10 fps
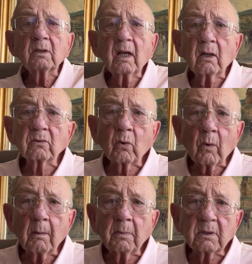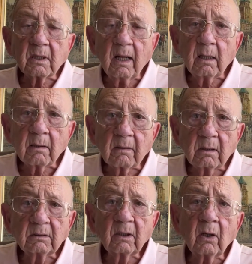House of Representatives,
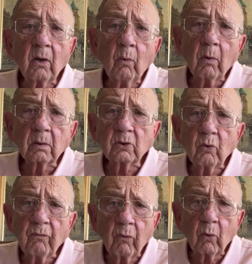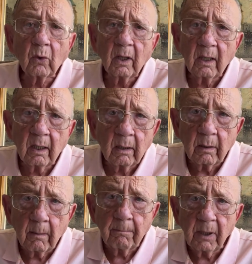they're the ones who voted in
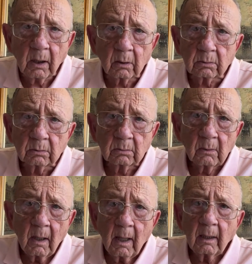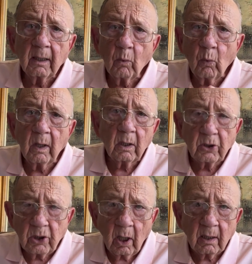the bill that when the
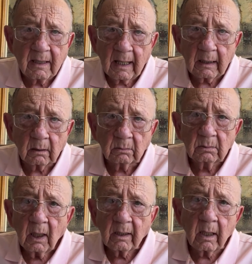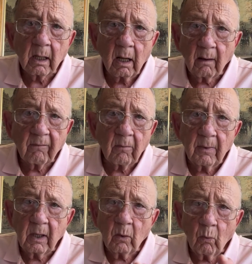shutdown, the
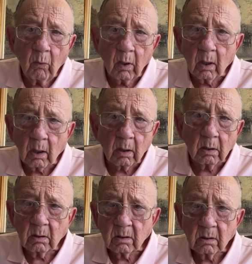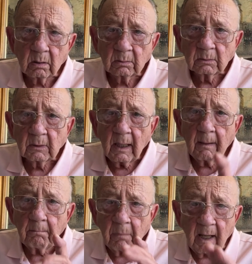government workers
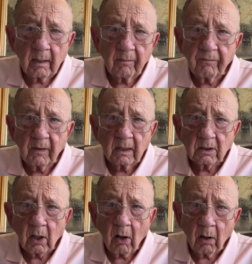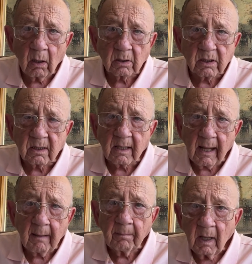and benefits all
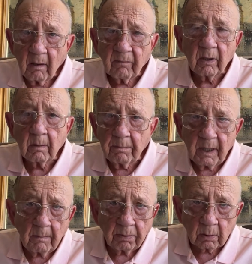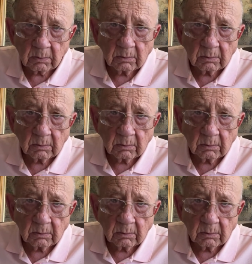stop for the people.